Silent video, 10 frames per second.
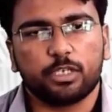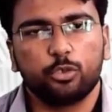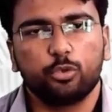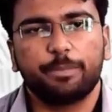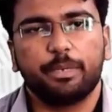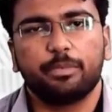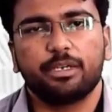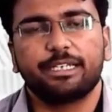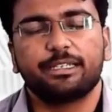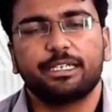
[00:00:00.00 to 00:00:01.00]
Do remember,
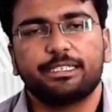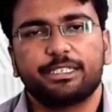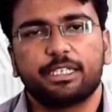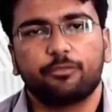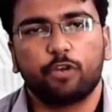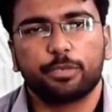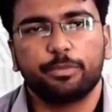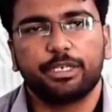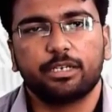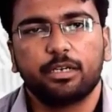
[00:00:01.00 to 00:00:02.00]
in the digital
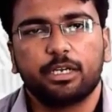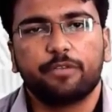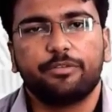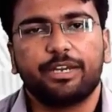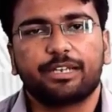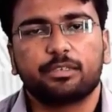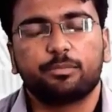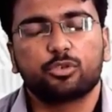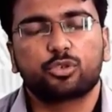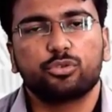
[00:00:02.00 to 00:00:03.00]
voltmeter, we are
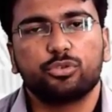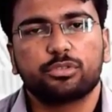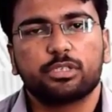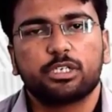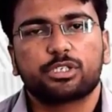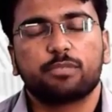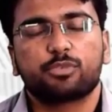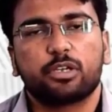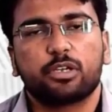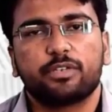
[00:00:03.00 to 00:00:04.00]
supposed to use some
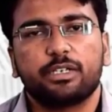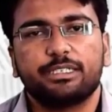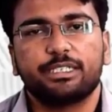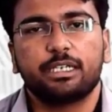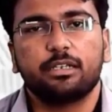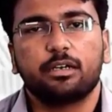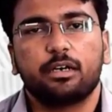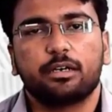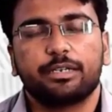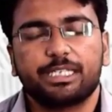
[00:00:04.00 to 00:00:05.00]
sort of the digital
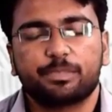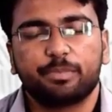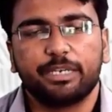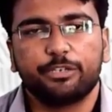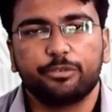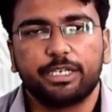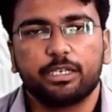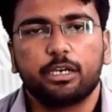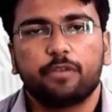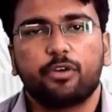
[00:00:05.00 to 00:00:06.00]
display unit
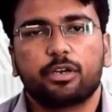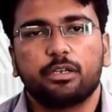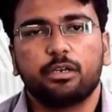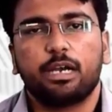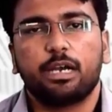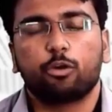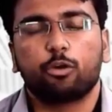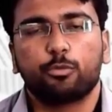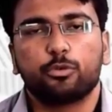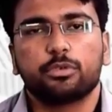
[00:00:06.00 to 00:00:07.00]
for the
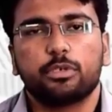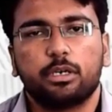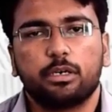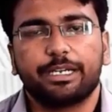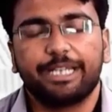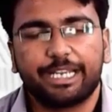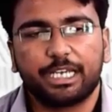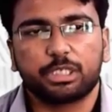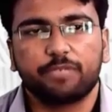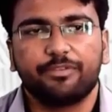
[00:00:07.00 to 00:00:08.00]
output
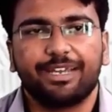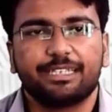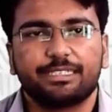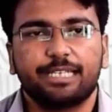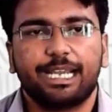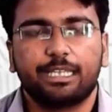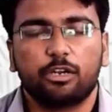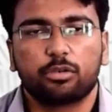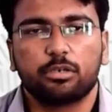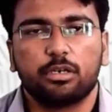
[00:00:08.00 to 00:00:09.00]
indication. Whereas in the
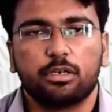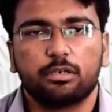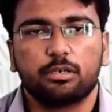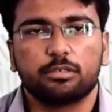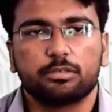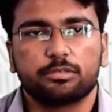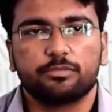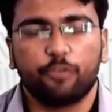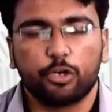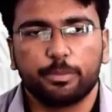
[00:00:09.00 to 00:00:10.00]
analog
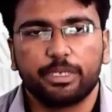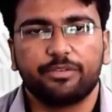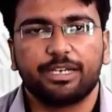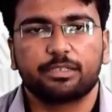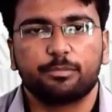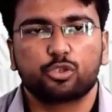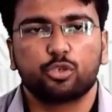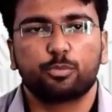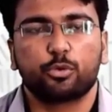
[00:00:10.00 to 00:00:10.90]
voltmeter, we are supposed